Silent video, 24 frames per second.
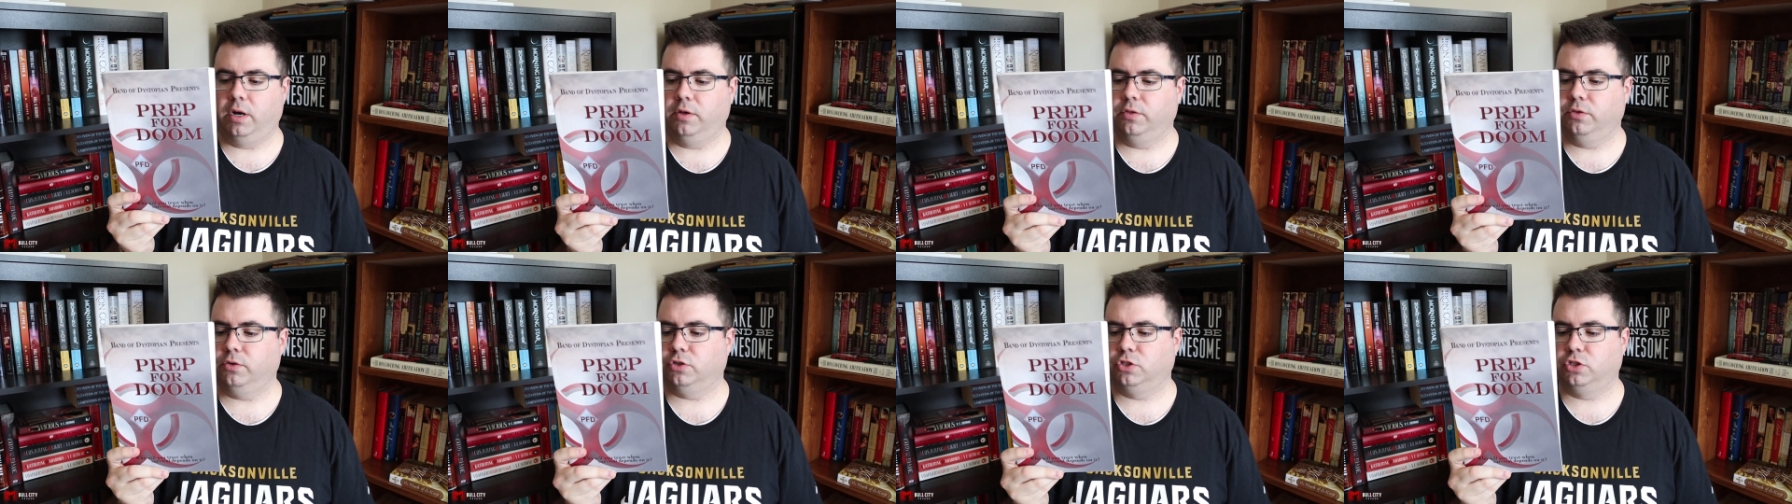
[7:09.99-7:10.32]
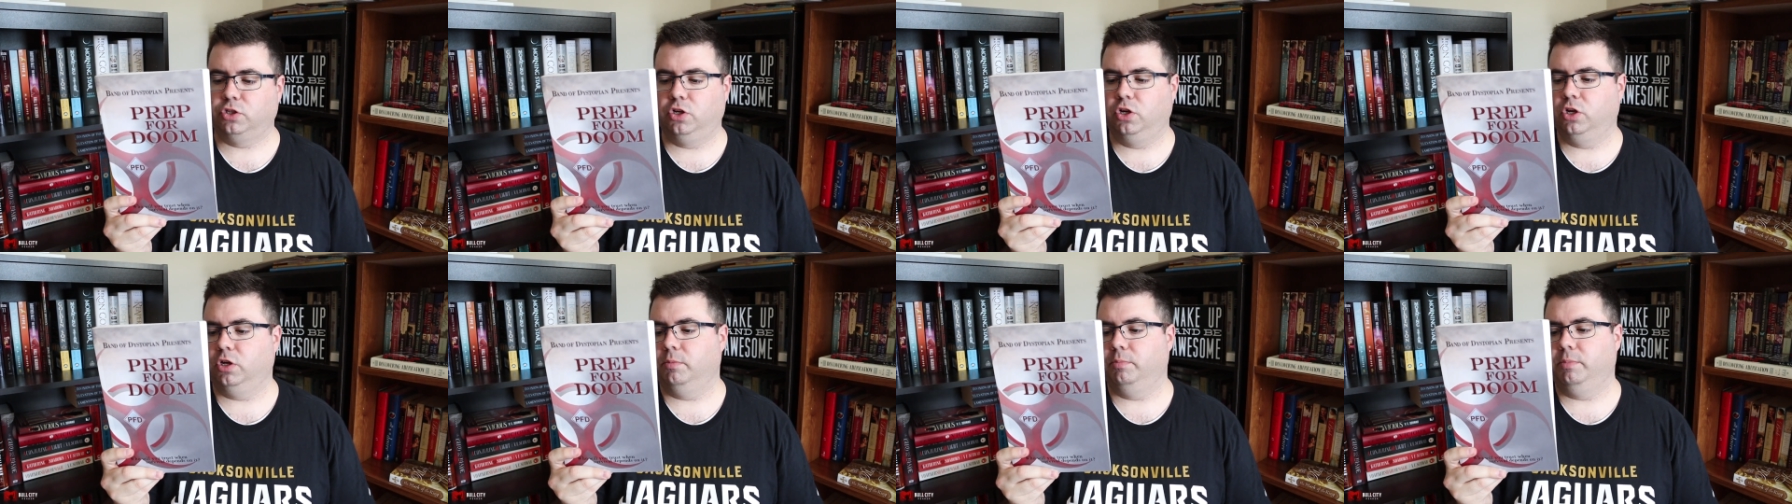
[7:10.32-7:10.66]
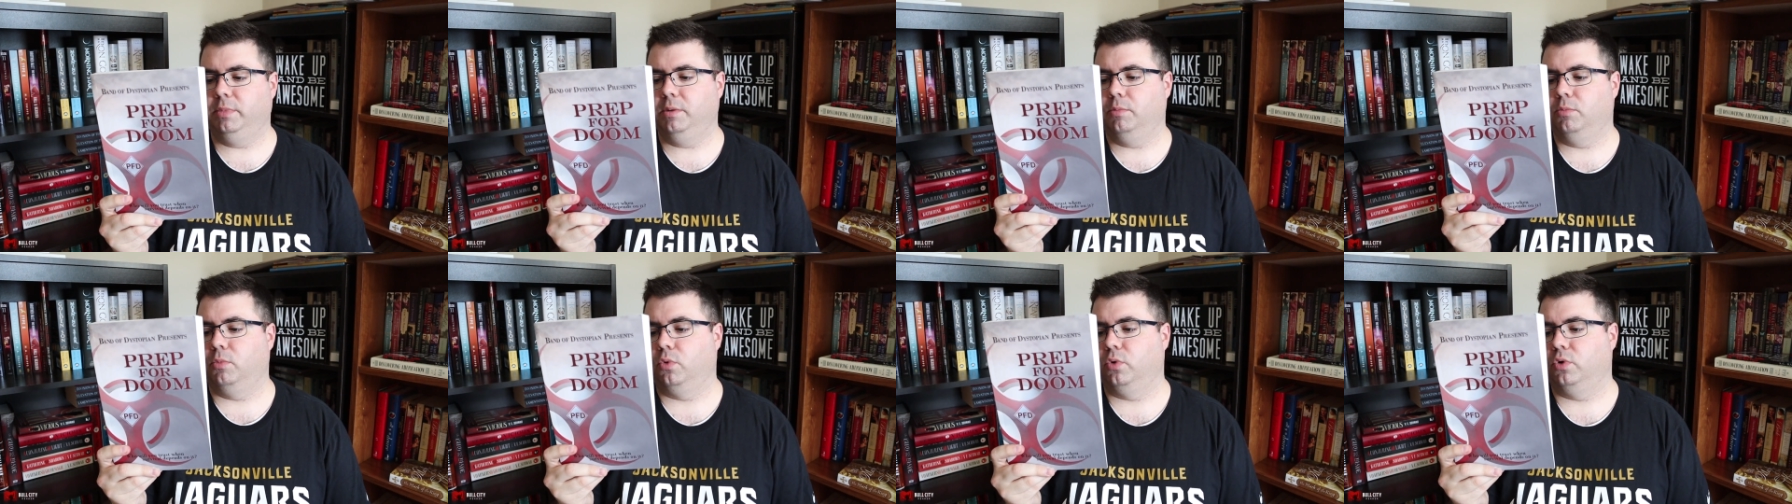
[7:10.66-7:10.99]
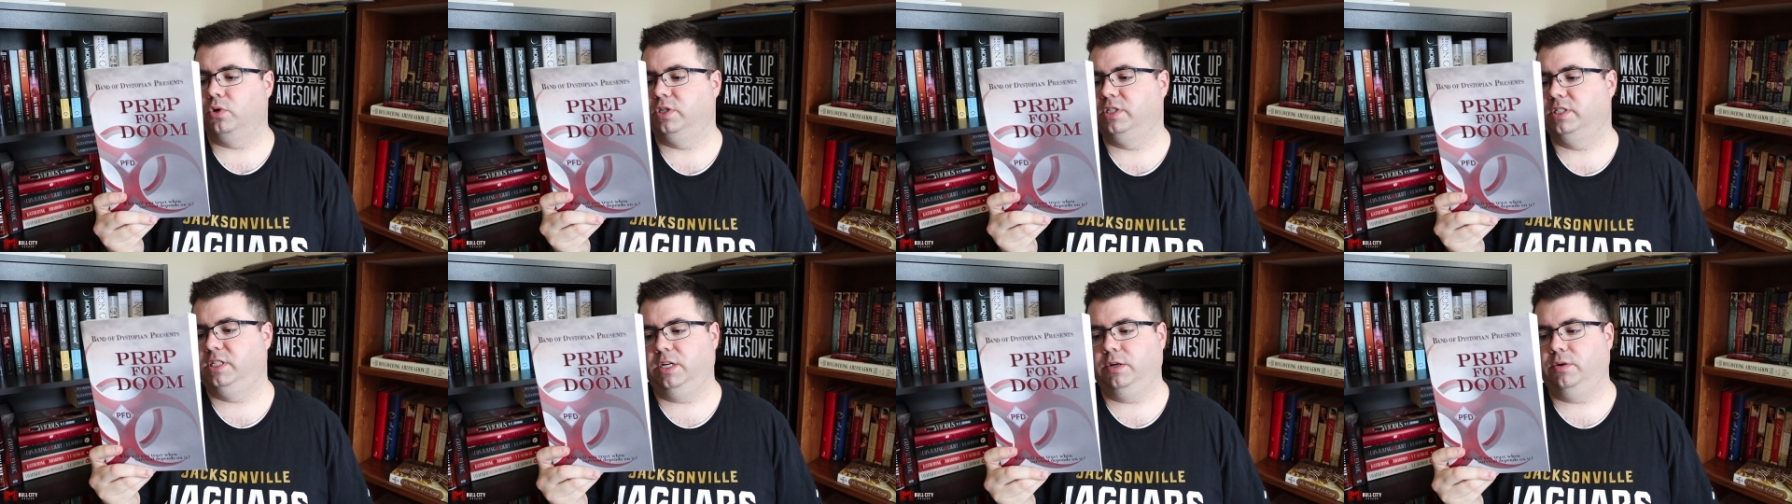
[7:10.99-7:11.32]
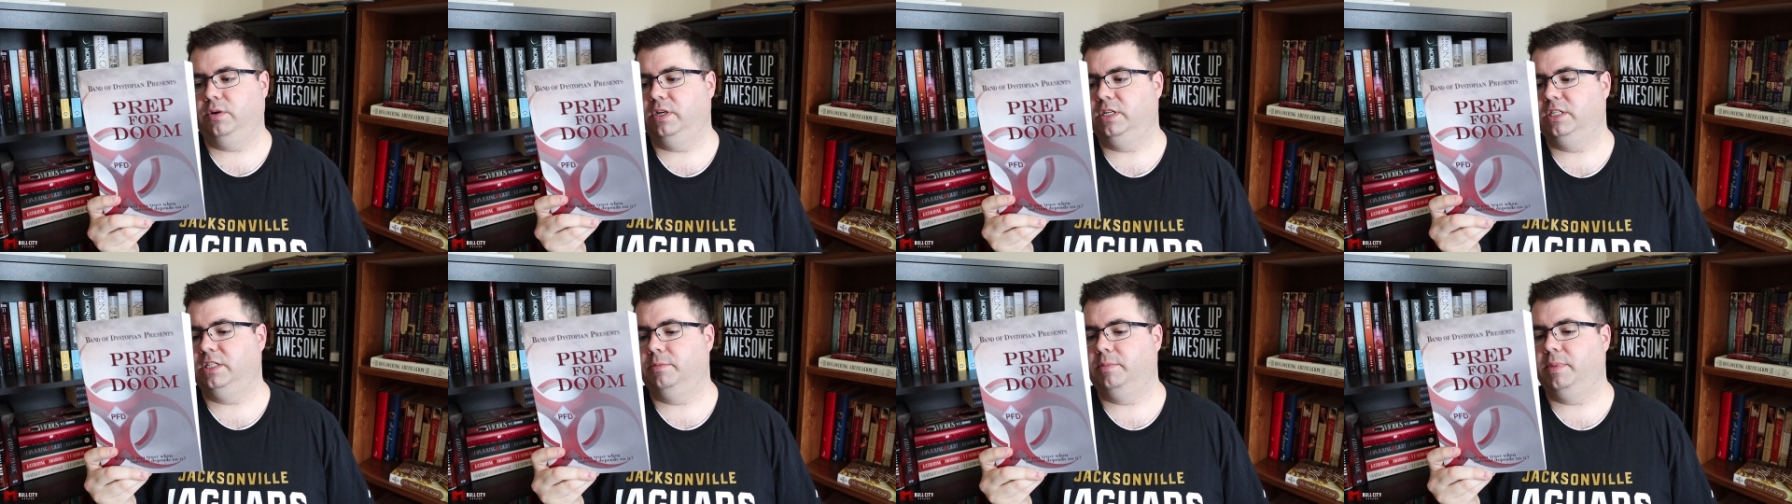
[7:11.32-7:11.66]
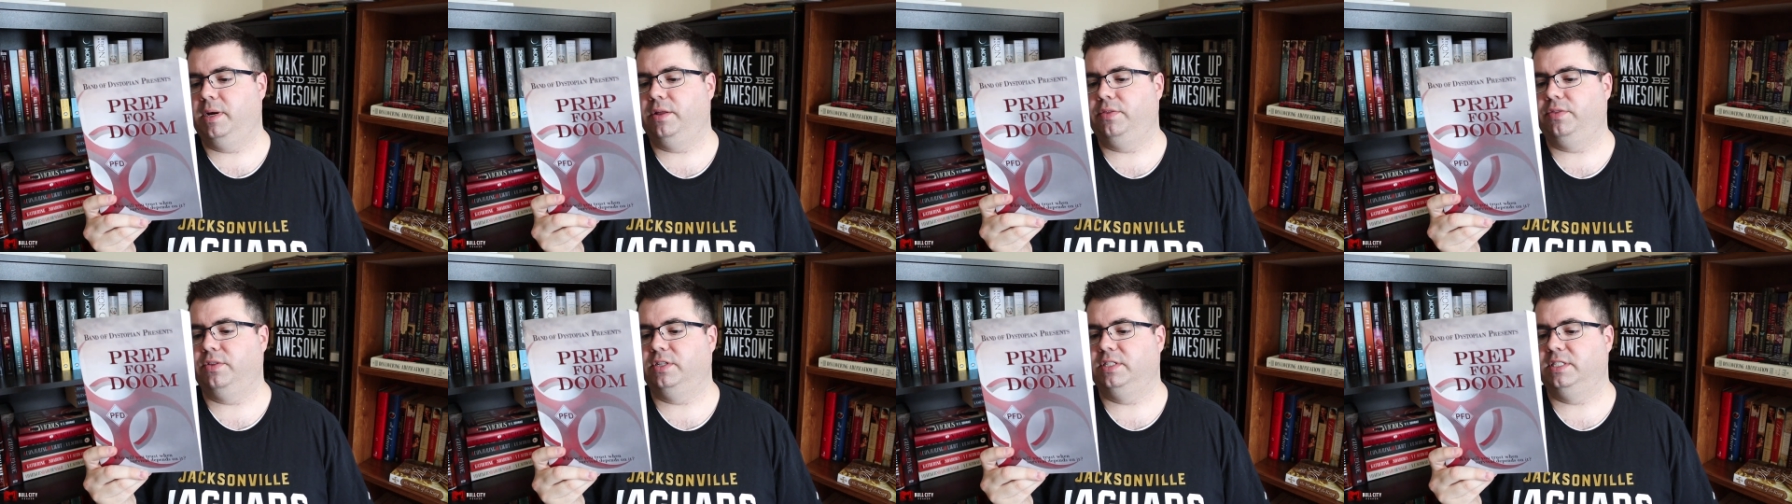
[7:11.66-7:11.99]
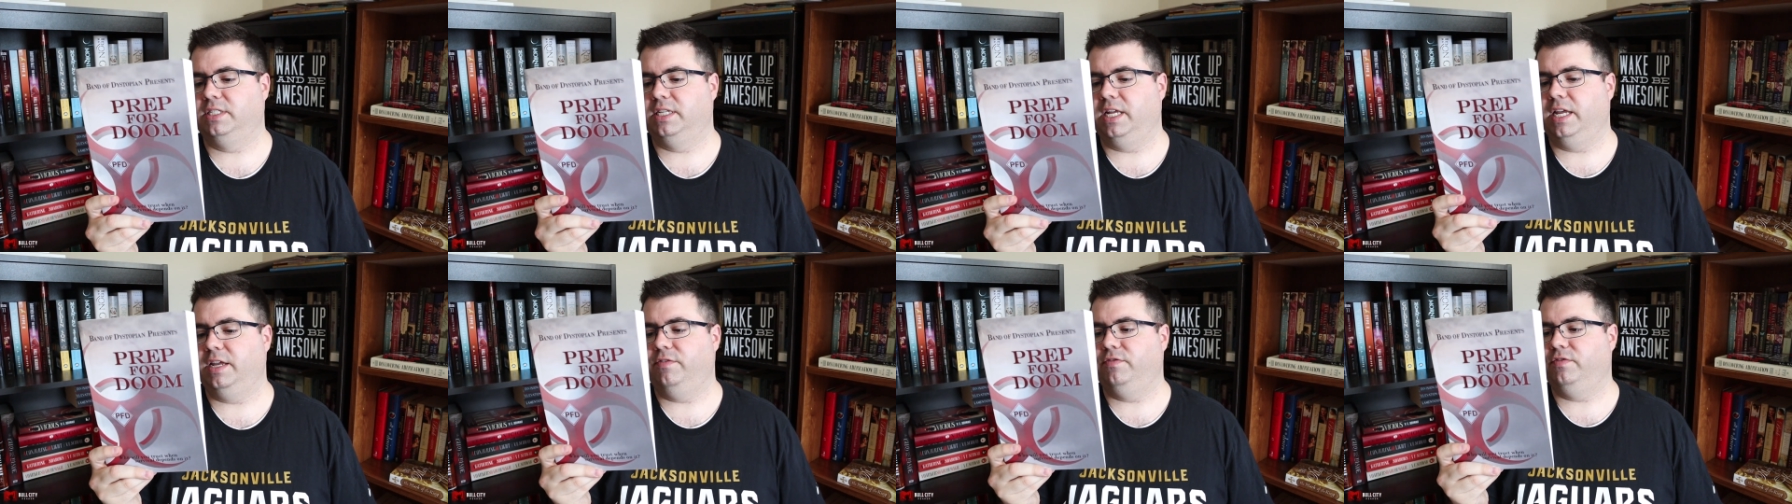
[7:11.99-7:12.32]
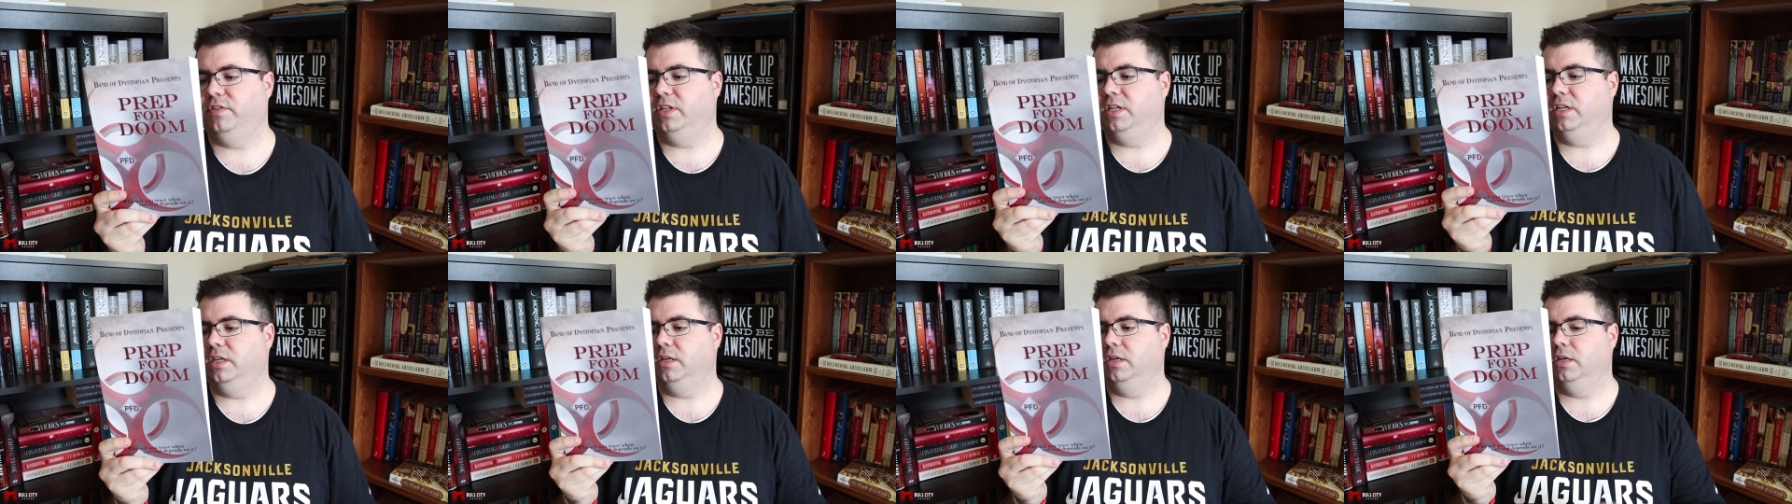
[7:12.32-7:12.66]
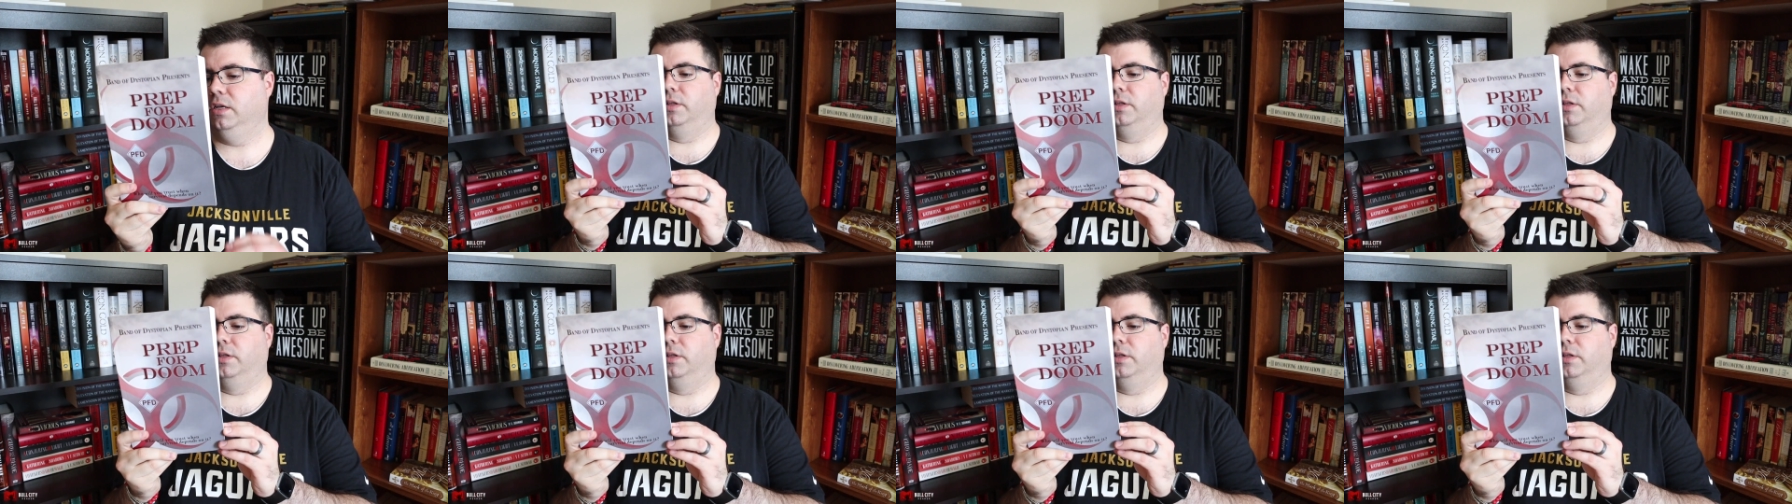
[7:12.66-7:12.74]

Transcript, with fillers: others couldn't be more serious about the safety